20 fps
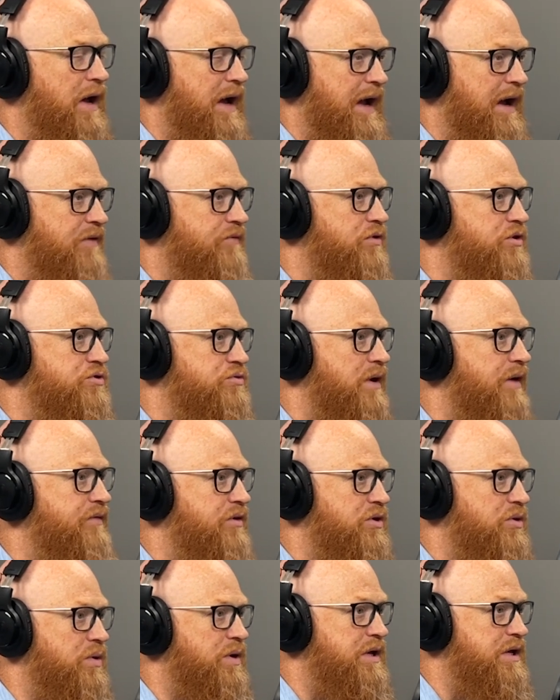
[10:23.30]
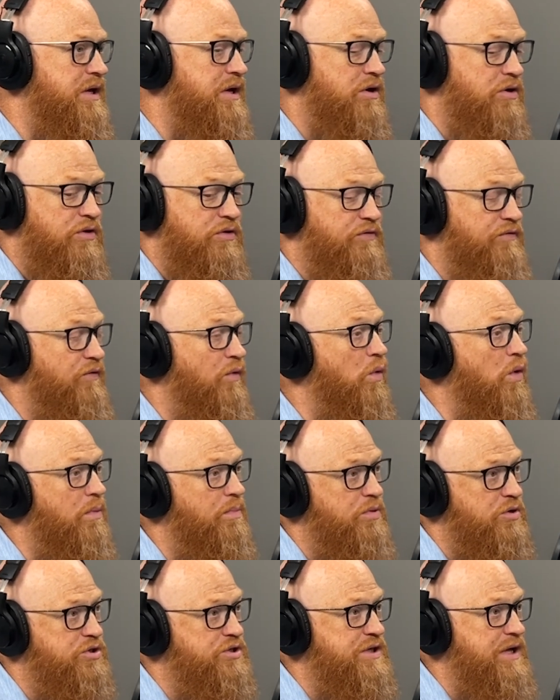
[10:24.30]
average revenue a year is
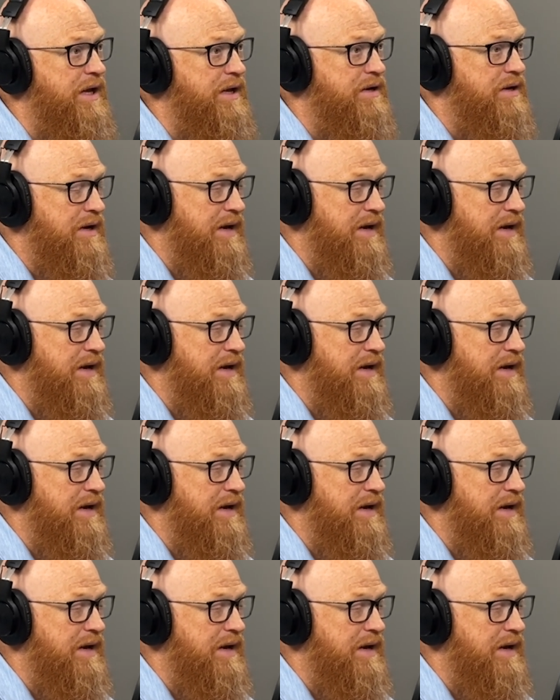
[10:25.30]
4%